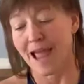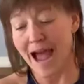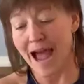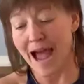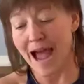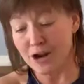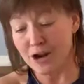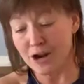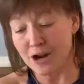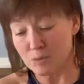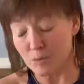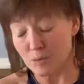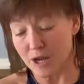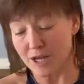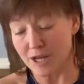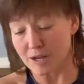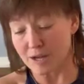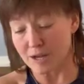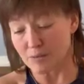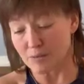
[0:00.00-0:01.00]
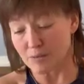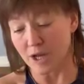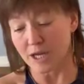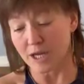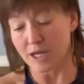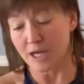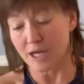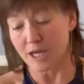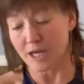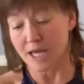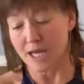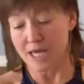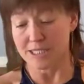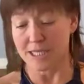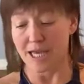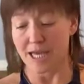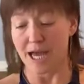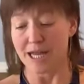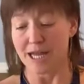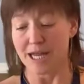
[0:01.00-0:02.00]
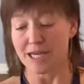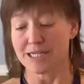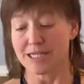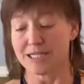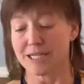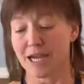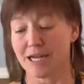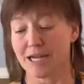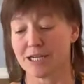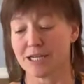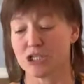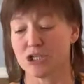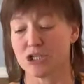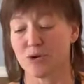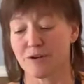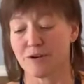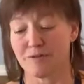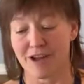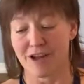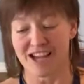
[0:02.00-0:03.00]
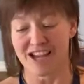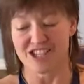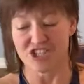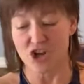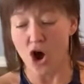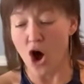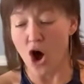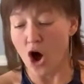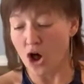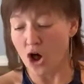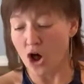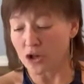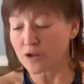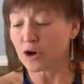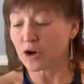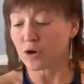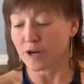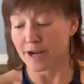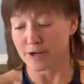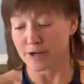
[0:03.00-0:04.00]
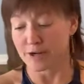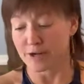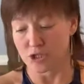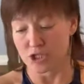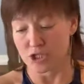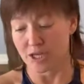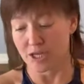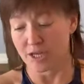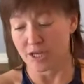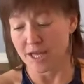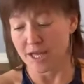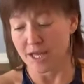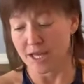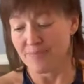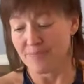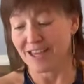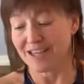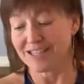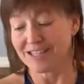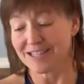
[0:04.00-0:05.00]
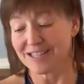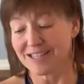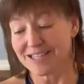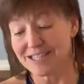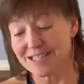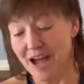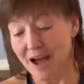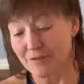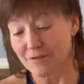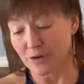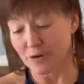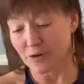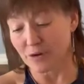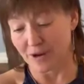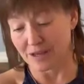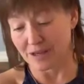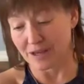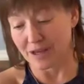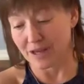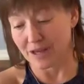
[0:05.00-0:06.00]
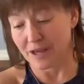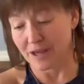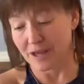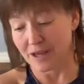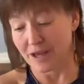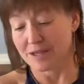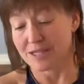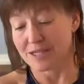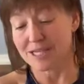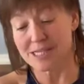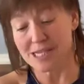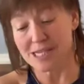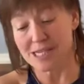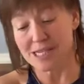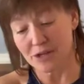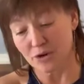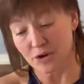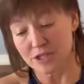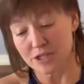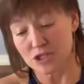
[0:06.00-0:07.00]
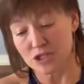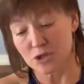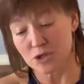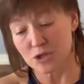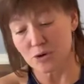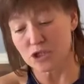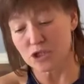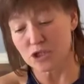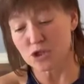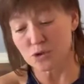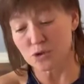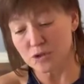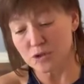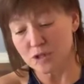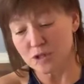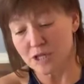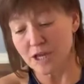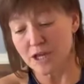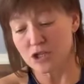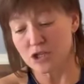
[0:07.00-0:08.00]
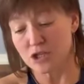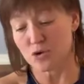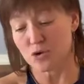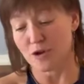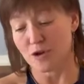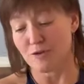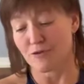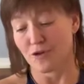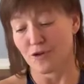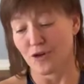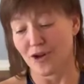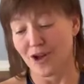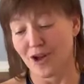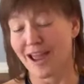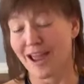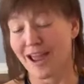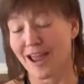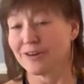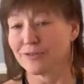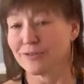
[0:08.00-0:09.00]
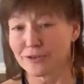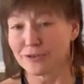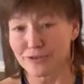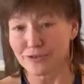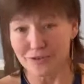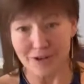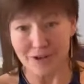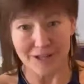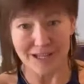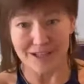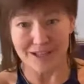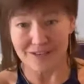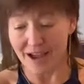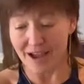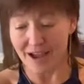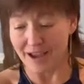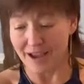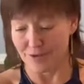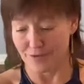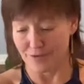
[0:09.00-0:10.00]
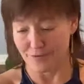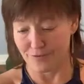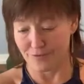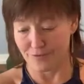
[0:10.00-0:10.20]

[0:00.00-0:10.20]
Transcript: At her breaking point, Tiani decided to invest all of her energy into discovering the secret to a truly joyful and fulfilling life.